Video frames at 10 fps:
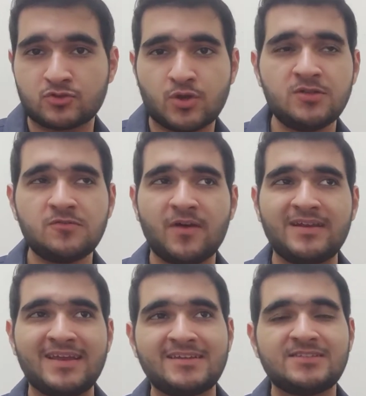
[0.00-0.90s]
trying to
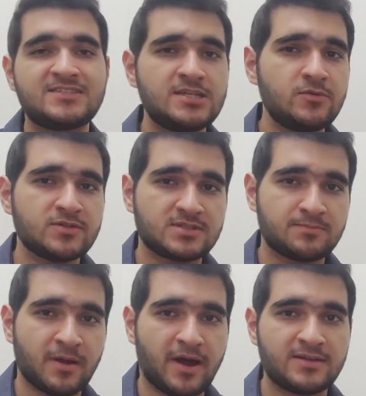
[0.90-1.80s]
find hidden secrets
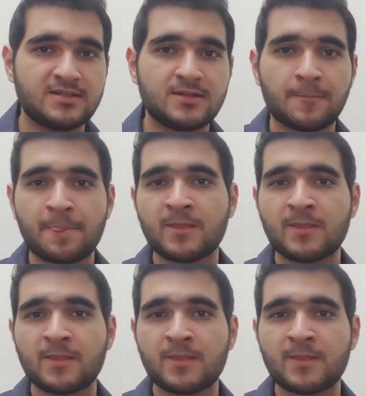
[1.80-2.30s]
behind it